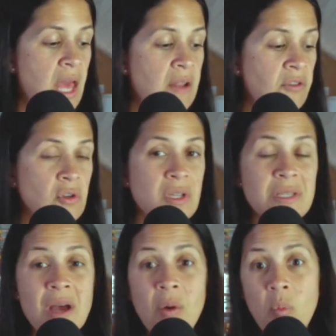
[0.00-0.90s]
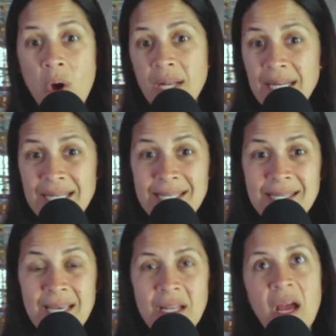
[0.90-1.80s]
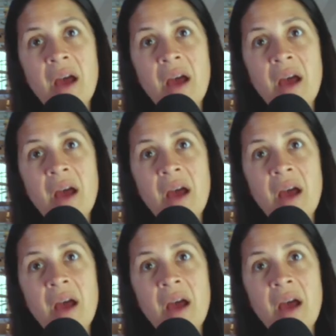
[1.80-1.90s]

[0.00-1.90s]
And if they're just not wanting to sit,